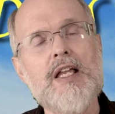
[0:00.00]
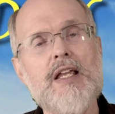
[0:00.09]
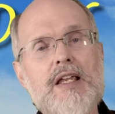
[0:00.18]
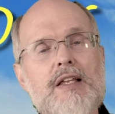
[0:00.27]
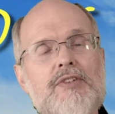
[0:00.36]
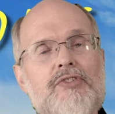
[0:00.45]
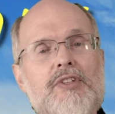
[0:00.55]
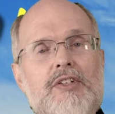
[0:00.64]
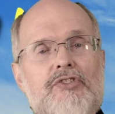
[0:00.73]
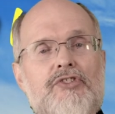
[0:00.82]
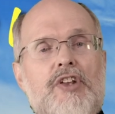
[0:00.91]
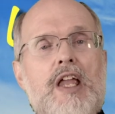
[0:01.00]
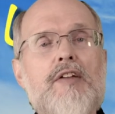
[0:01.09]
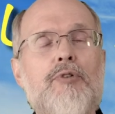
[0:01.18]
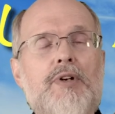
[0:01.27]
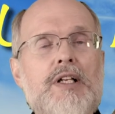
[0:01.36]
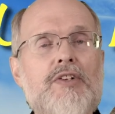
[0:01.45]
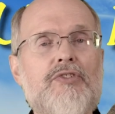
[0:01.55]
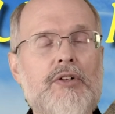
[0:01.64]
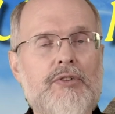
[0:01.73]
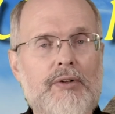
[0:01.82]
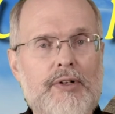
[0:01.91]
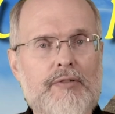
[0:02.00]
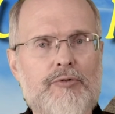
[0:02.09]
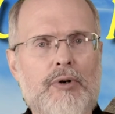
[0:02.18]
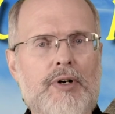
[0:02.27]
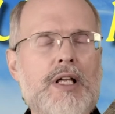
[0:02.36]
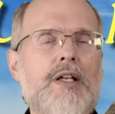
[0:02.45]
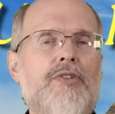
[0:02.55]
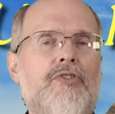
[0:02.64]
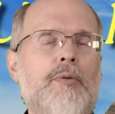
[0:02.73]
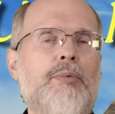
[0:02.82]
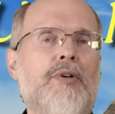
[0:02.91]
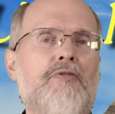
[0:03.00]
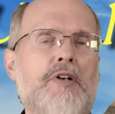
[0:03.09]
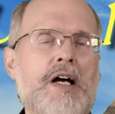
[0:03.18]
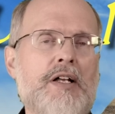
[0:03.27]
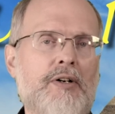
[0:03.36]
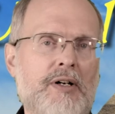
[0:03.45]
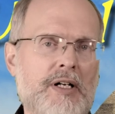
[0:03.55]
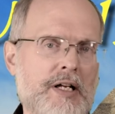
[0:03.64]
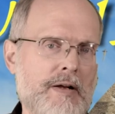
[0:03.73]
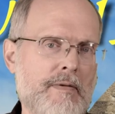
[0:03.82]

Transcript: He is the saver. He is the deliverer. He is the provider.